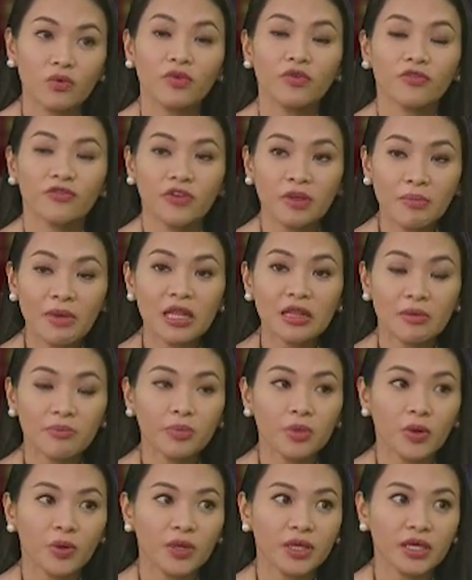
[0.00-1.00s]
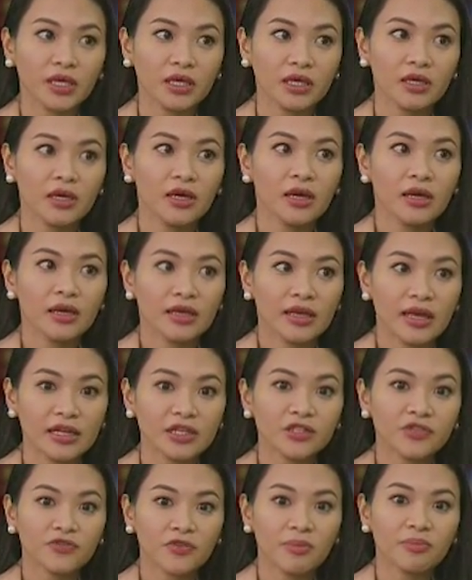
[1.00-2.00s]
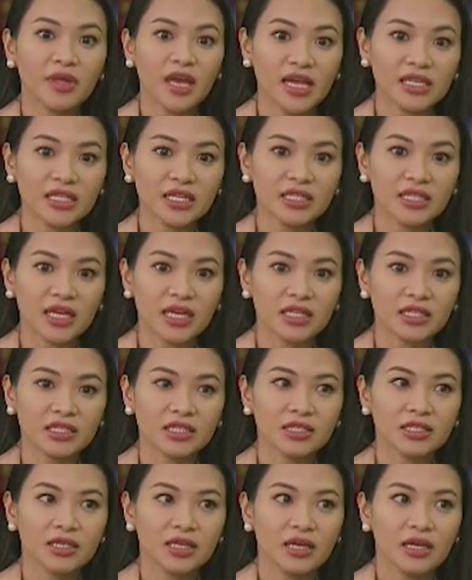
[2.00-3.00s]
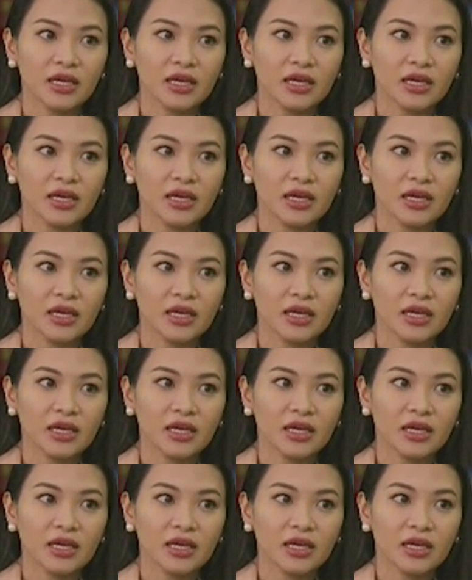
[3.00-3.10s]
female employee gets from the SSS